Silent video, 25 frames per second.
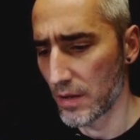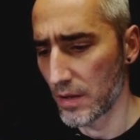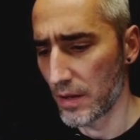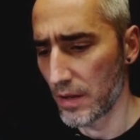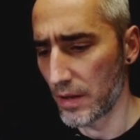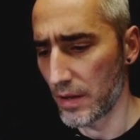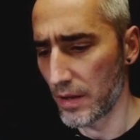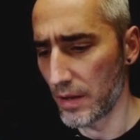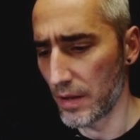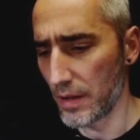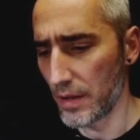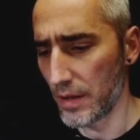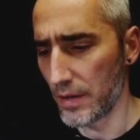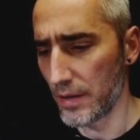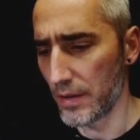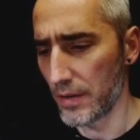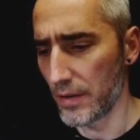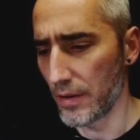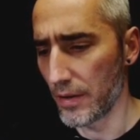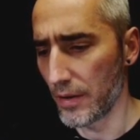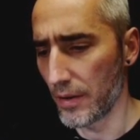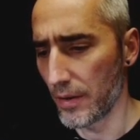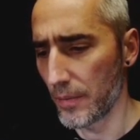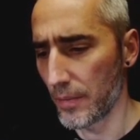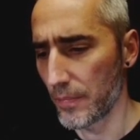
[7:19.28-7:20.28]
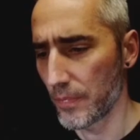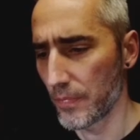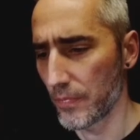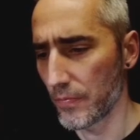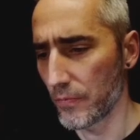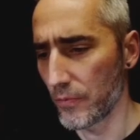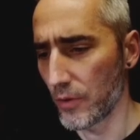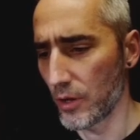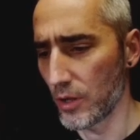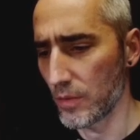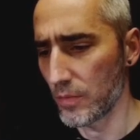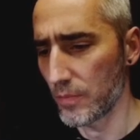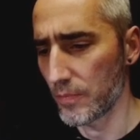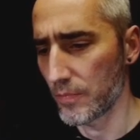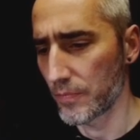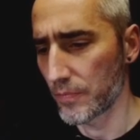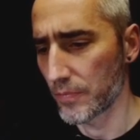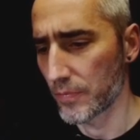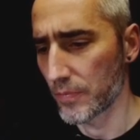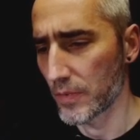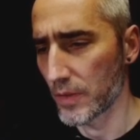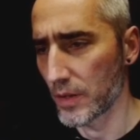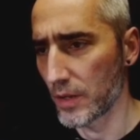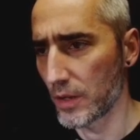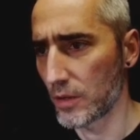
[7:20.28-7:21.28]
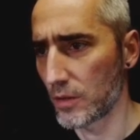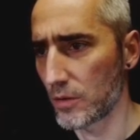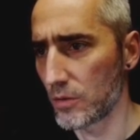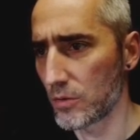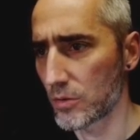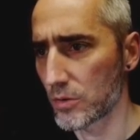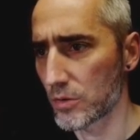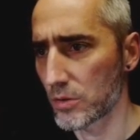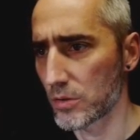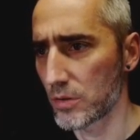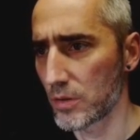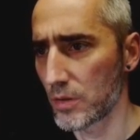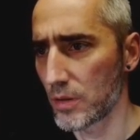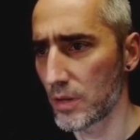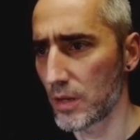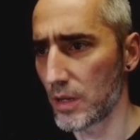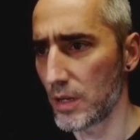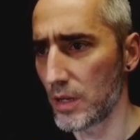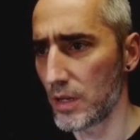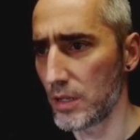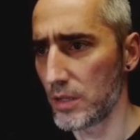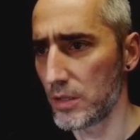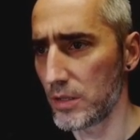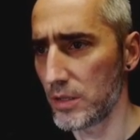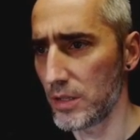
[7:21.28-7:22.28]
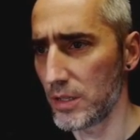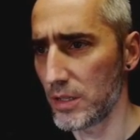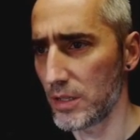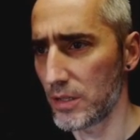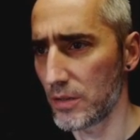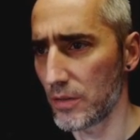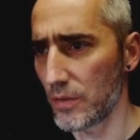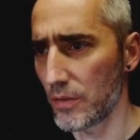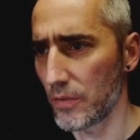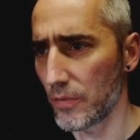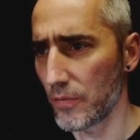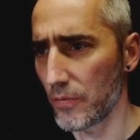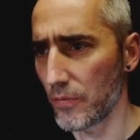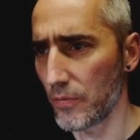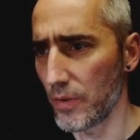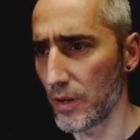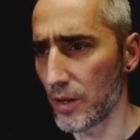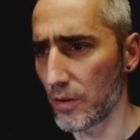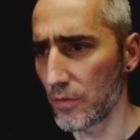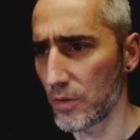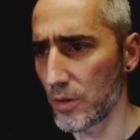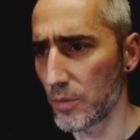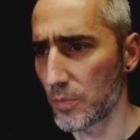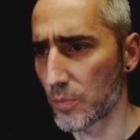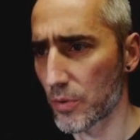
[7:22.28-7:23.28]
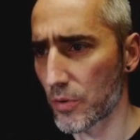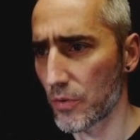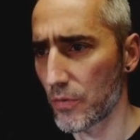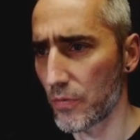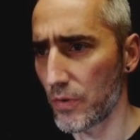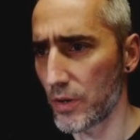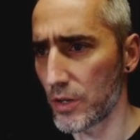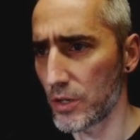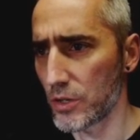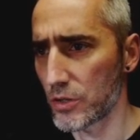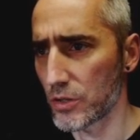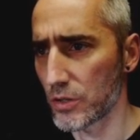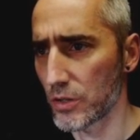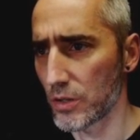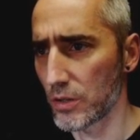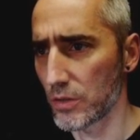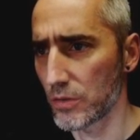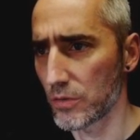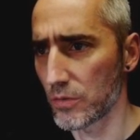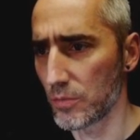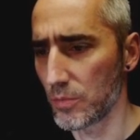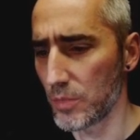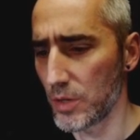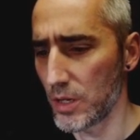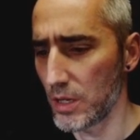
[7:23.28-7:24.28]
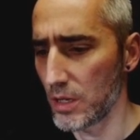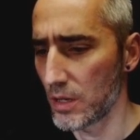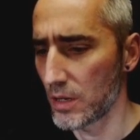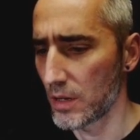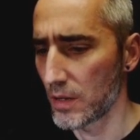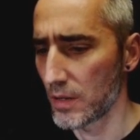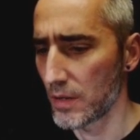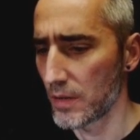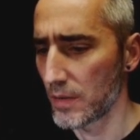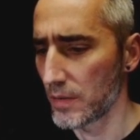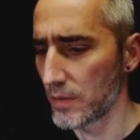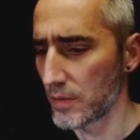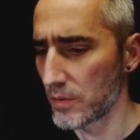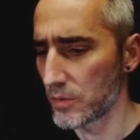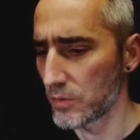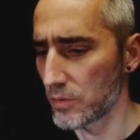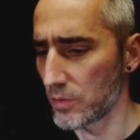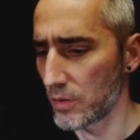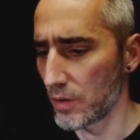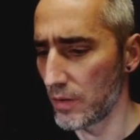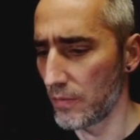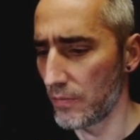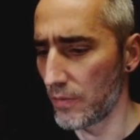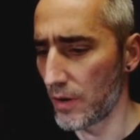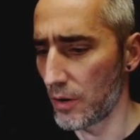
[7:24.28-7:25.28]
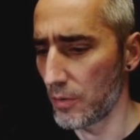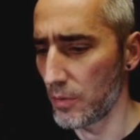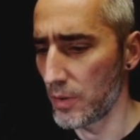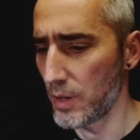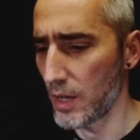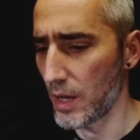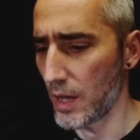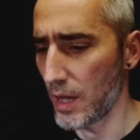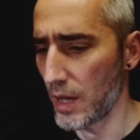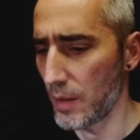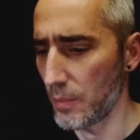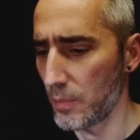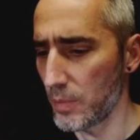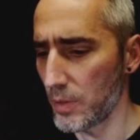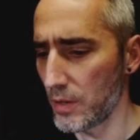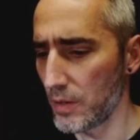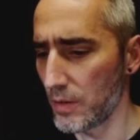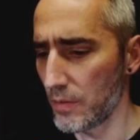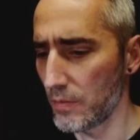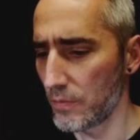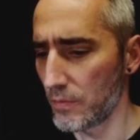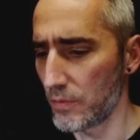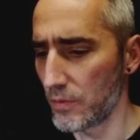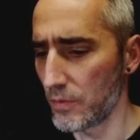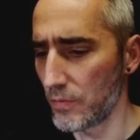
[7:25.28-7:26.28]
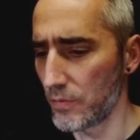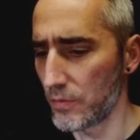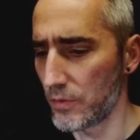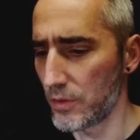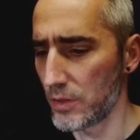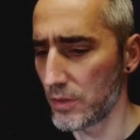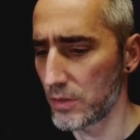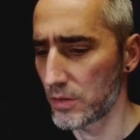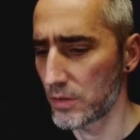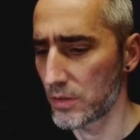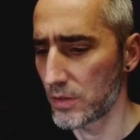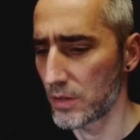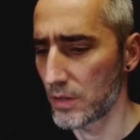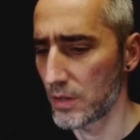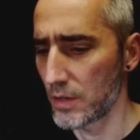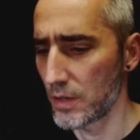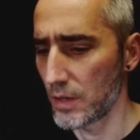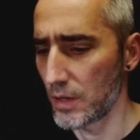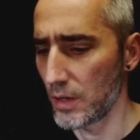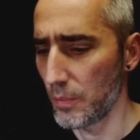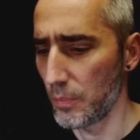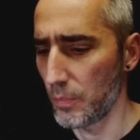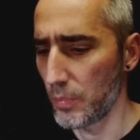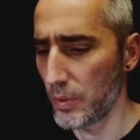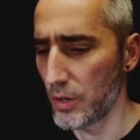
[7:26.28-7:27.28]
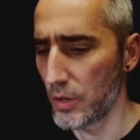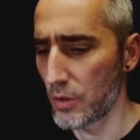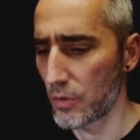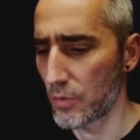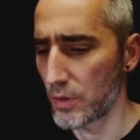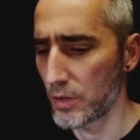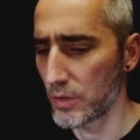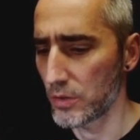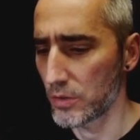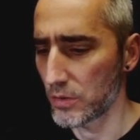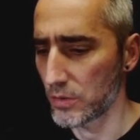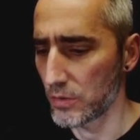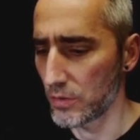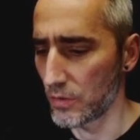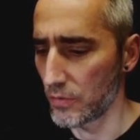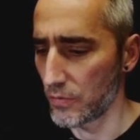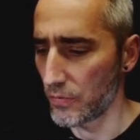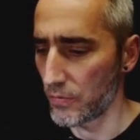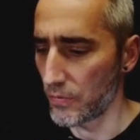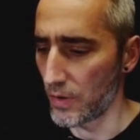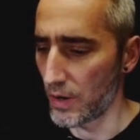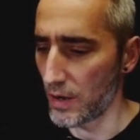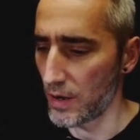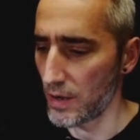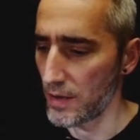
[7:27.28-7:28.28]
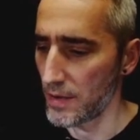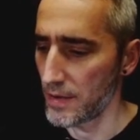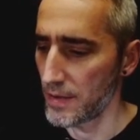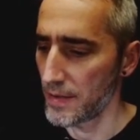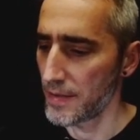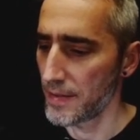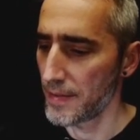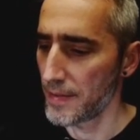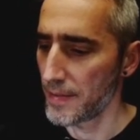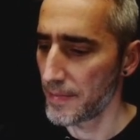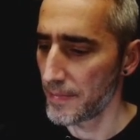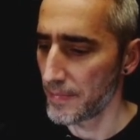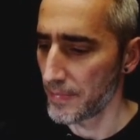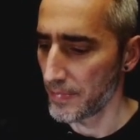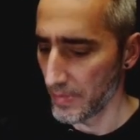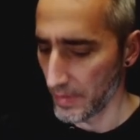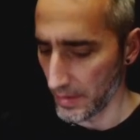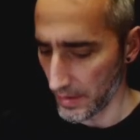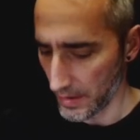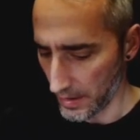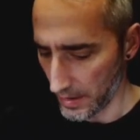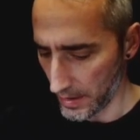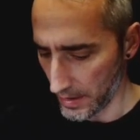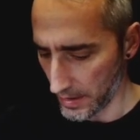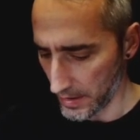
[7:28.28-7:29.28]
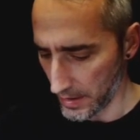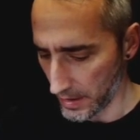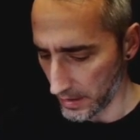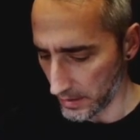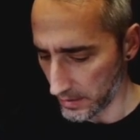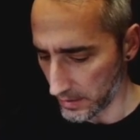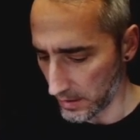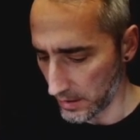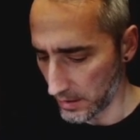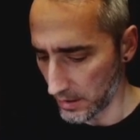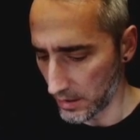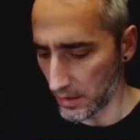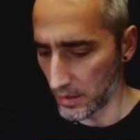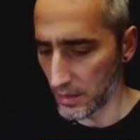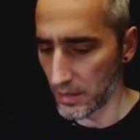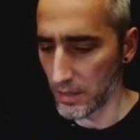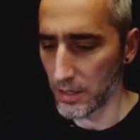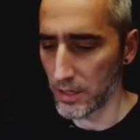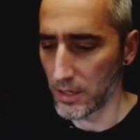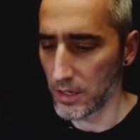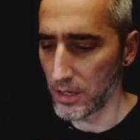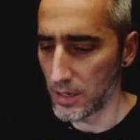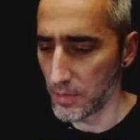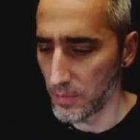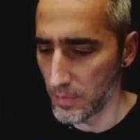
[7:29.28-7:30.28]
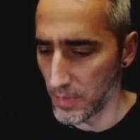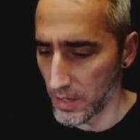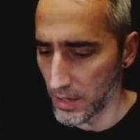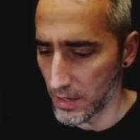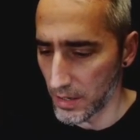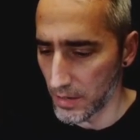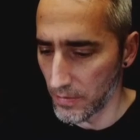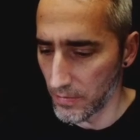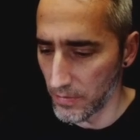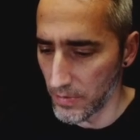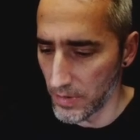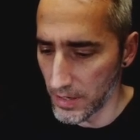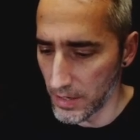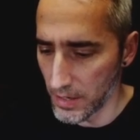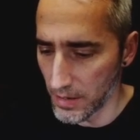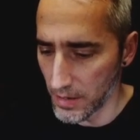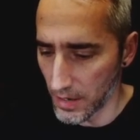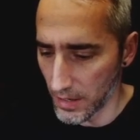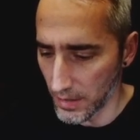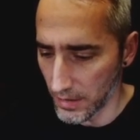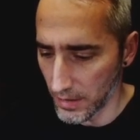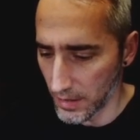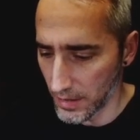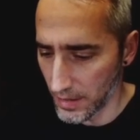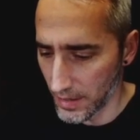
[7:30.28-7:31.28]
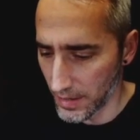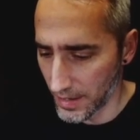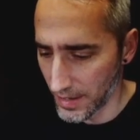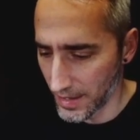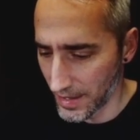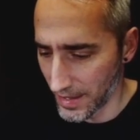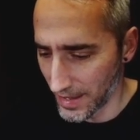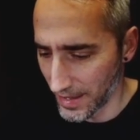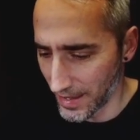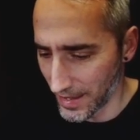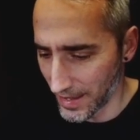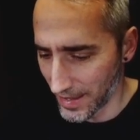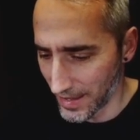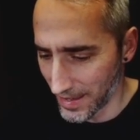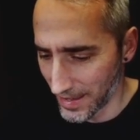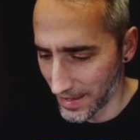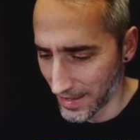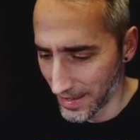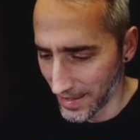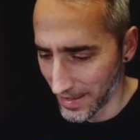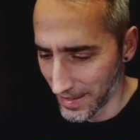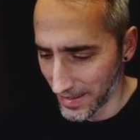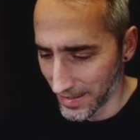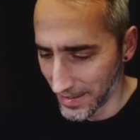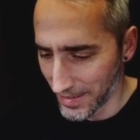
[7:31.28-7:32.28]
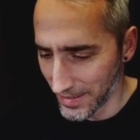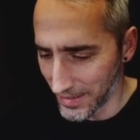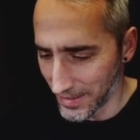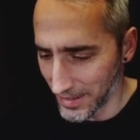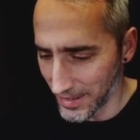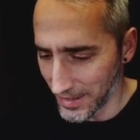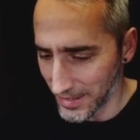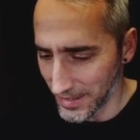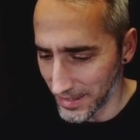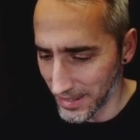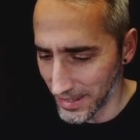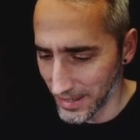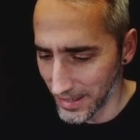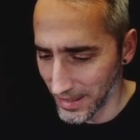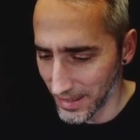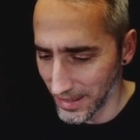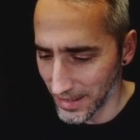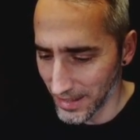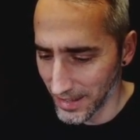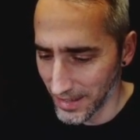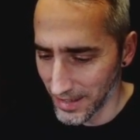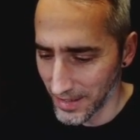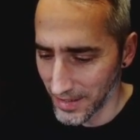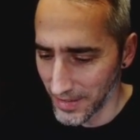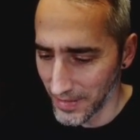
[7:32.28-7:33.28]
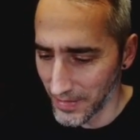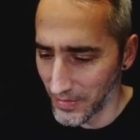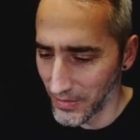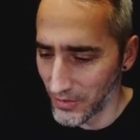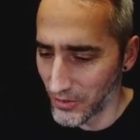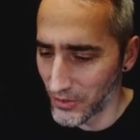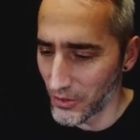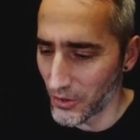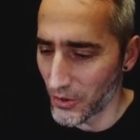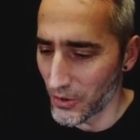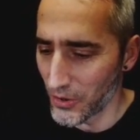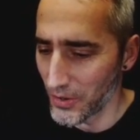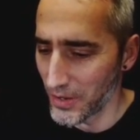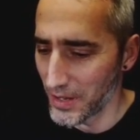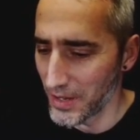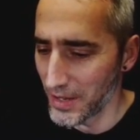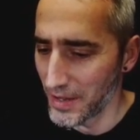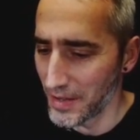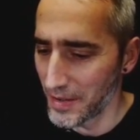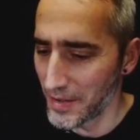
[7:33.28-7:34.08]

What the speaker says: And well, it looks indeed very professional to me. So I'm very happy with this appearance so far. And as a little gimmick, we got this little toy,